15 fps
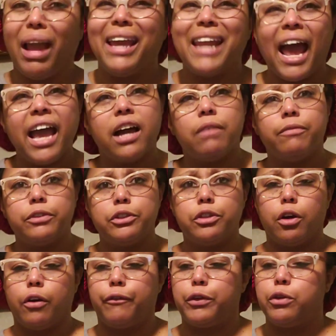and I have
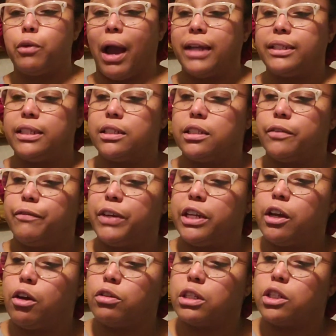a few ideas of
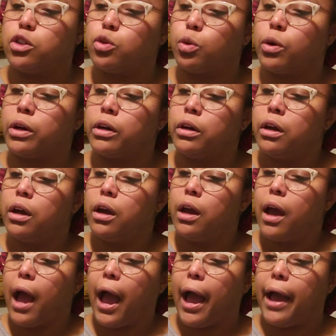videos in store.
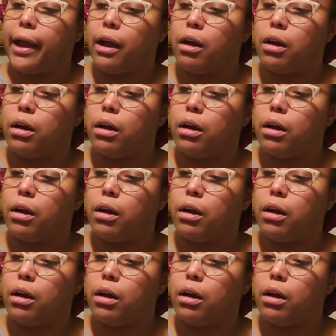I